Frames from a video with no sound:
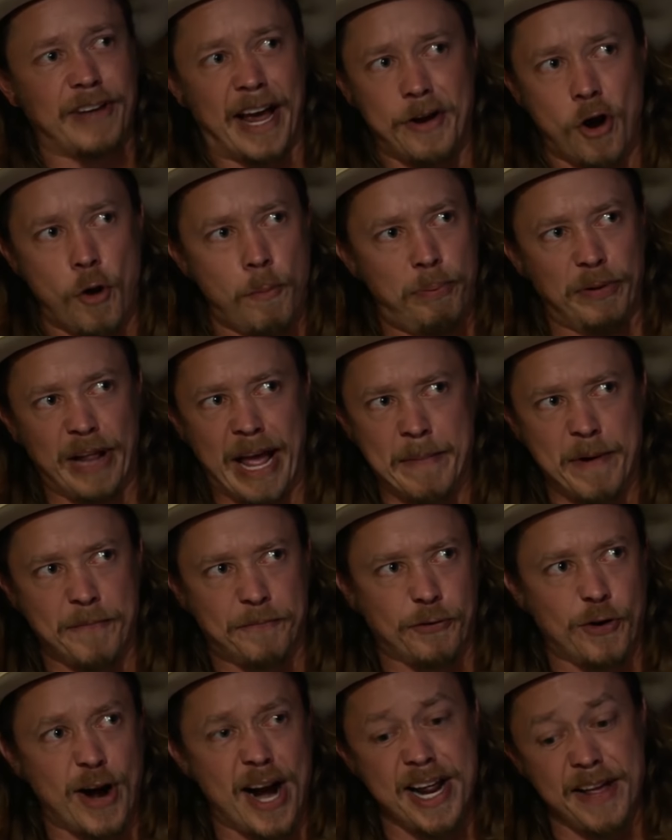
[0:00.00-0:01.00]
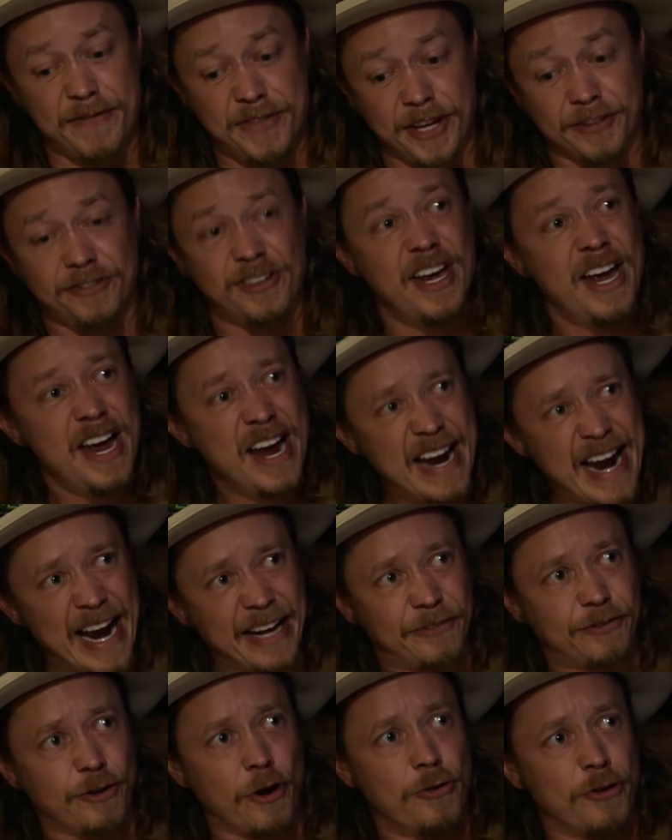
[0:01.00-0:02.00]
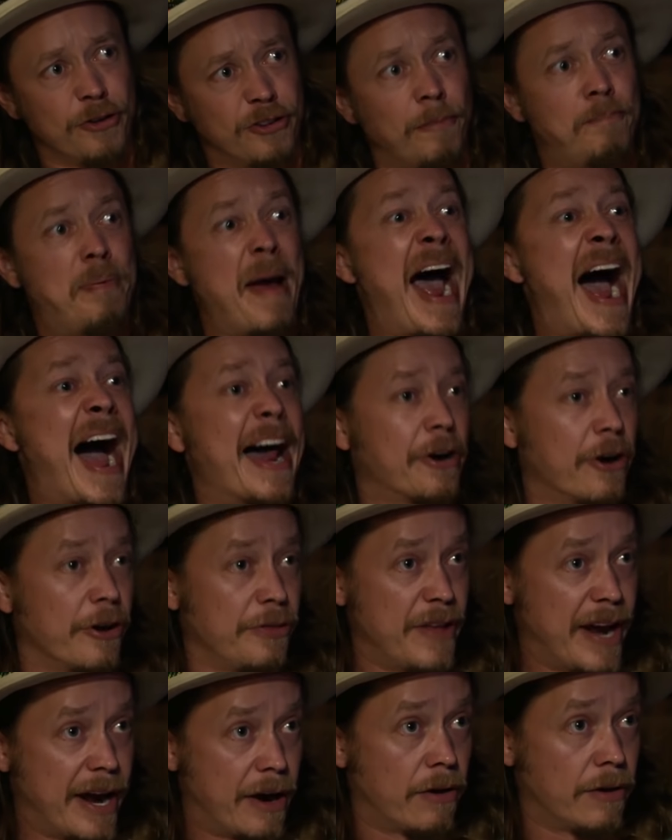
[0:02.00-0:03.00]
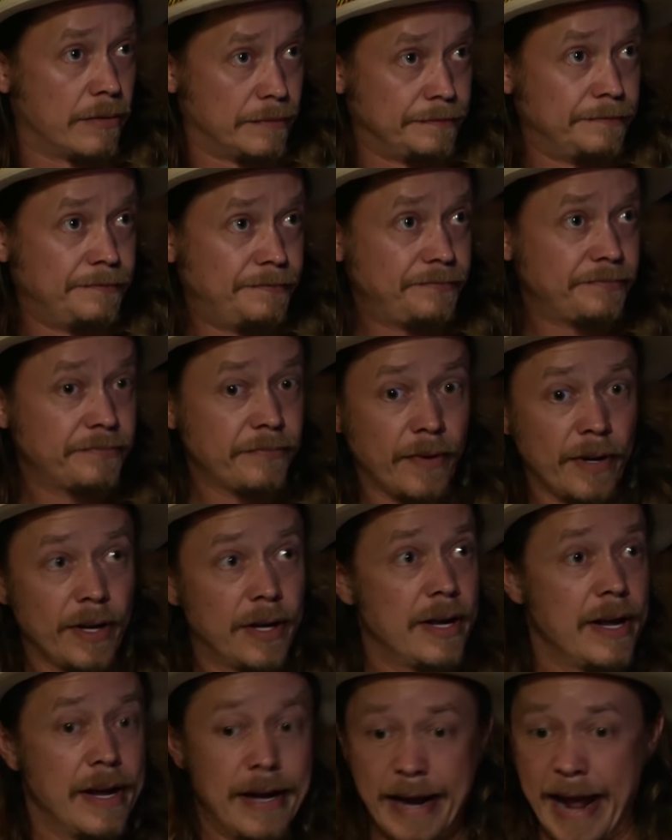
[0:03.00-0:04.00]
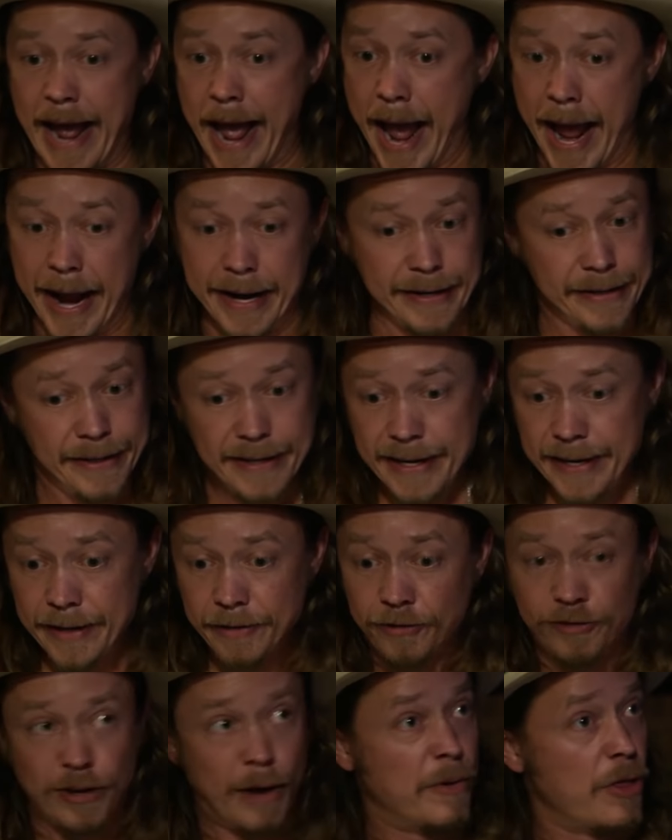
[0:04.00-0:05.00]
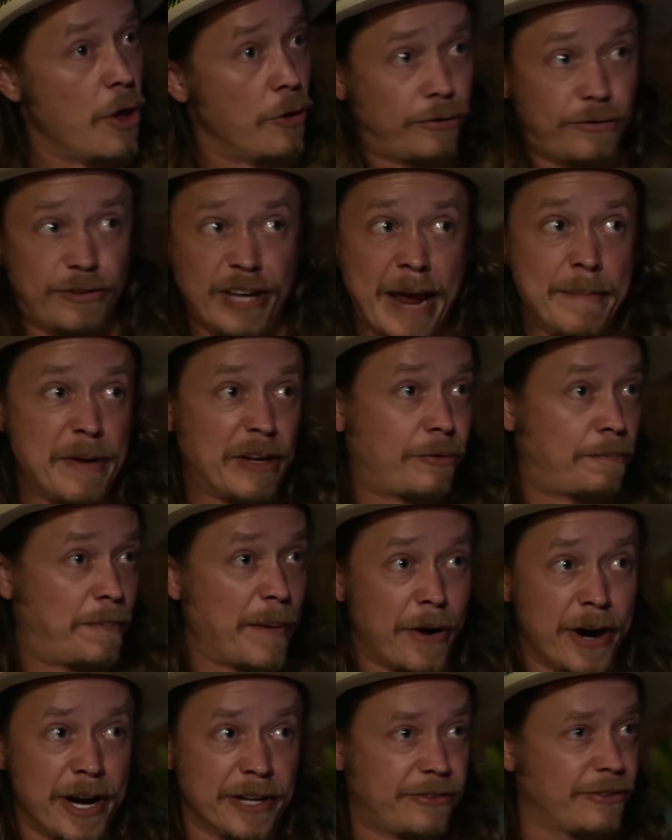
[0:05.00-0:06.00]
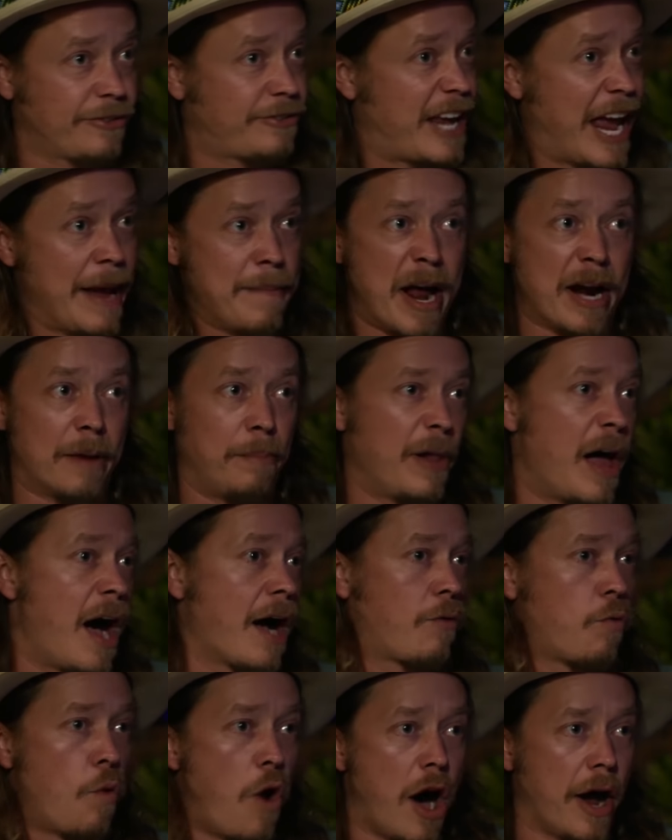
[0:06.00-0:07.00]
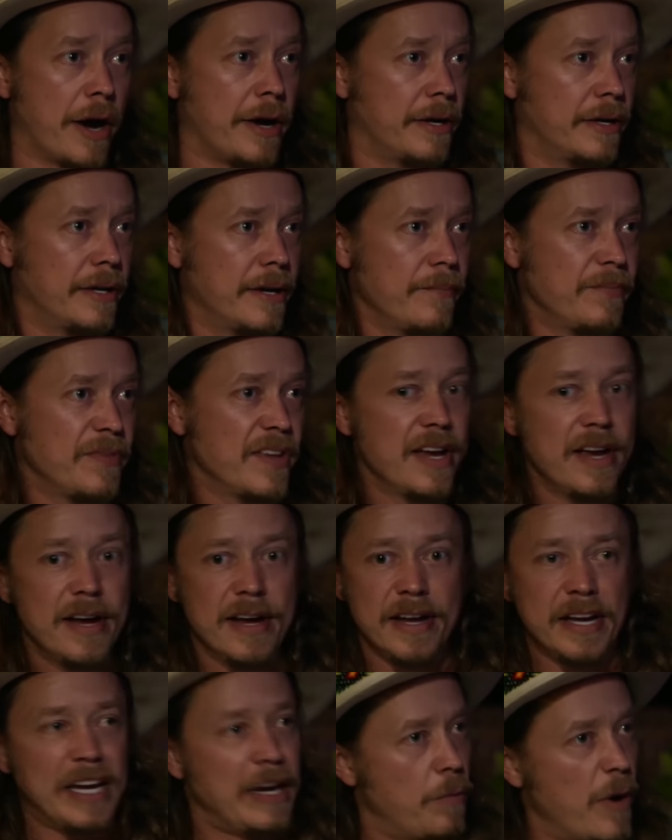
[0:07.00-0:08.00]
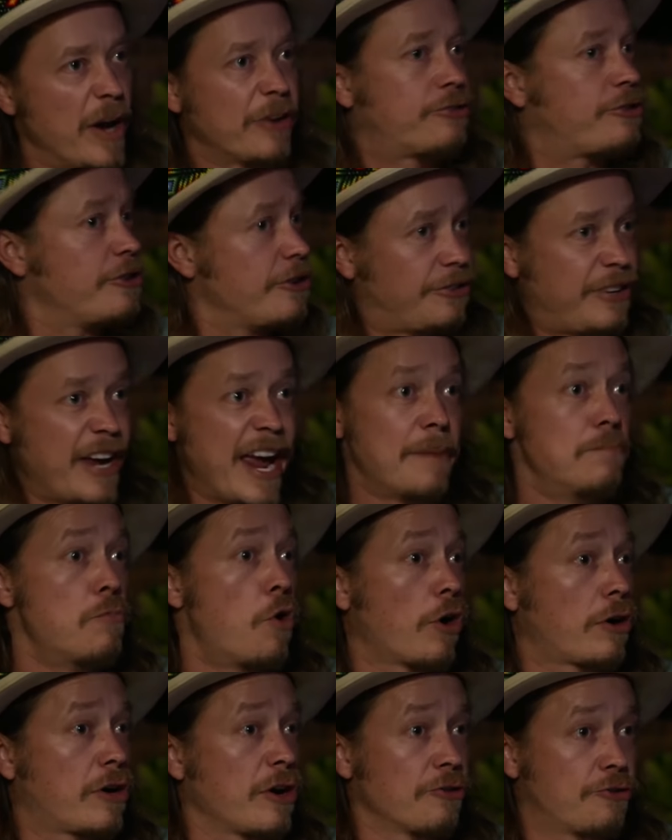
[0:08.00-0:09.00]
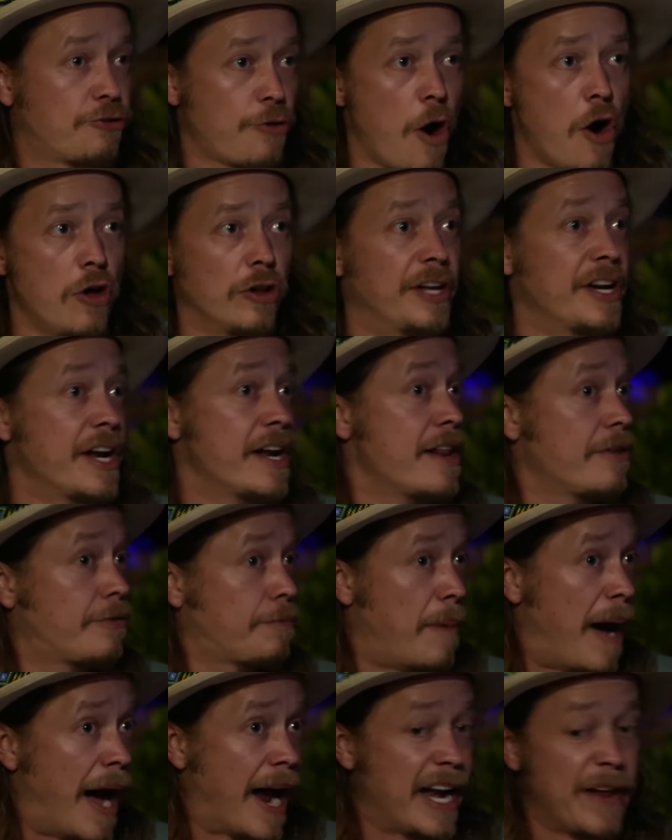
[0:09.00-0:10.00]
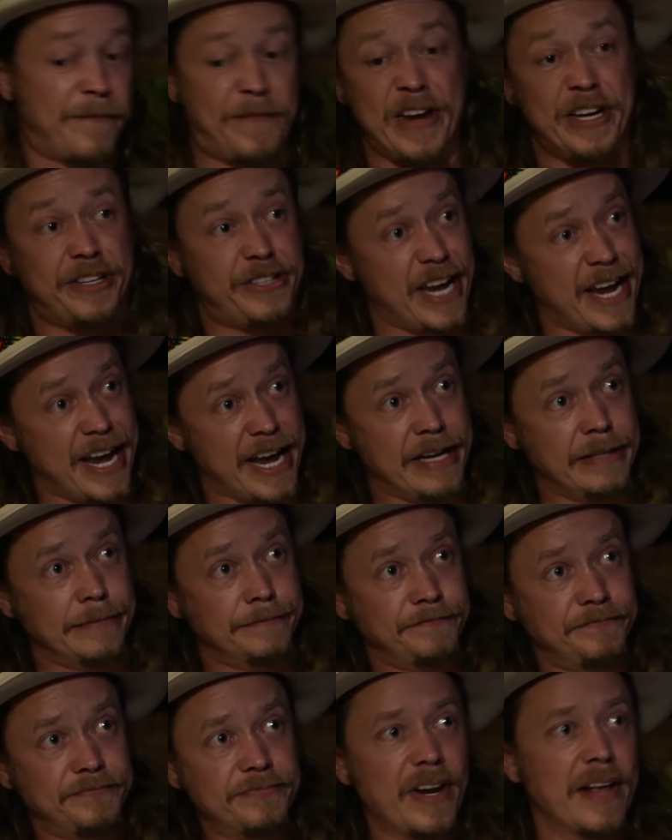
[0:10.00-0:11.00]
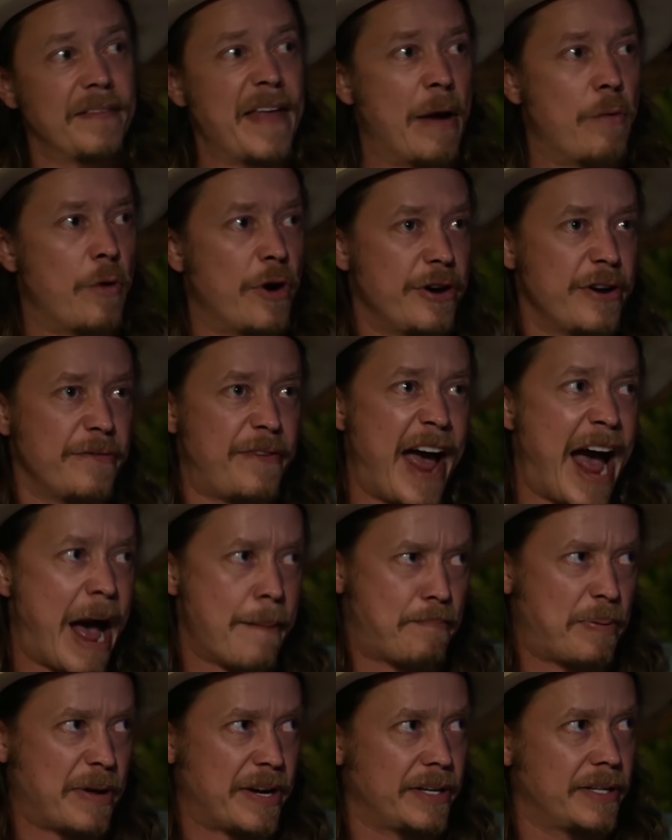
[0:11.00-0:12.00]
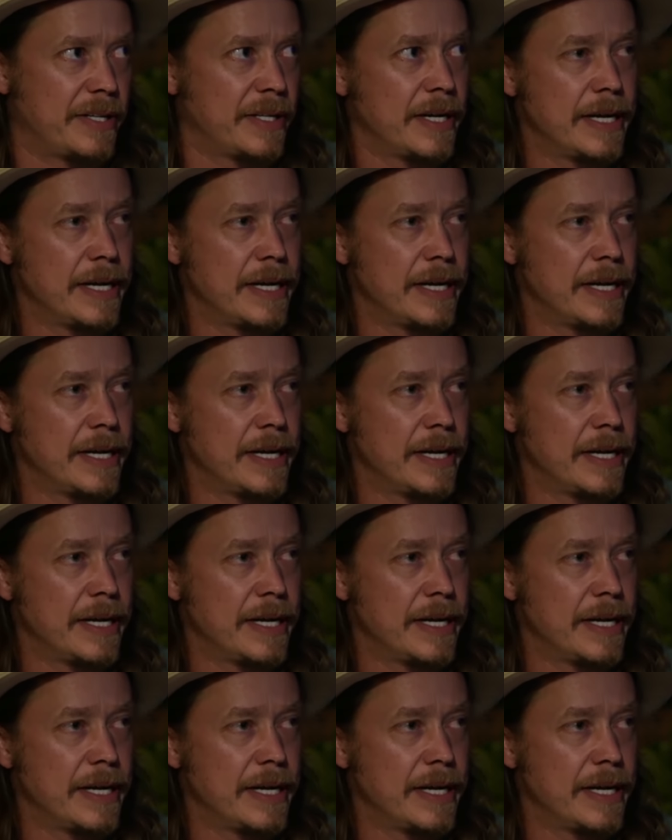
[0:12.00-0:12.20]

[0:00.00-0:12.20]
I don't blame him for any of this. And so there's a pattern there, and some of those same experiences came out of Block.one. He wishes he had more control in his mind. If he did, that wouldn't have happened.